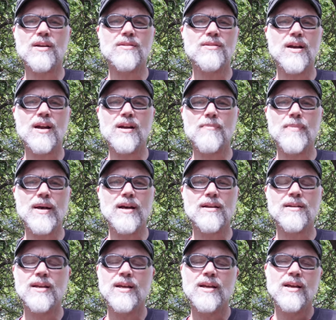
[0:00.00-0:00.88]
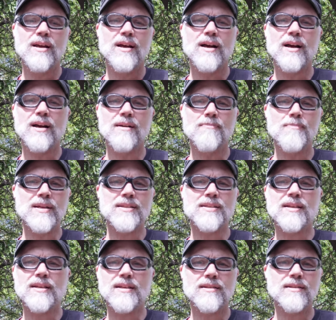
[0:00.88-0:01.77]
I'm going to talk about
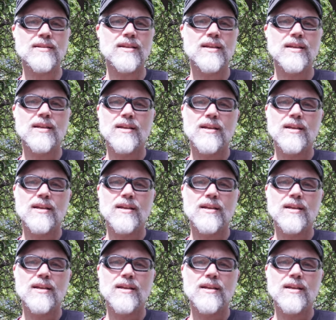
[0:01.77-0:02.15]
mixing,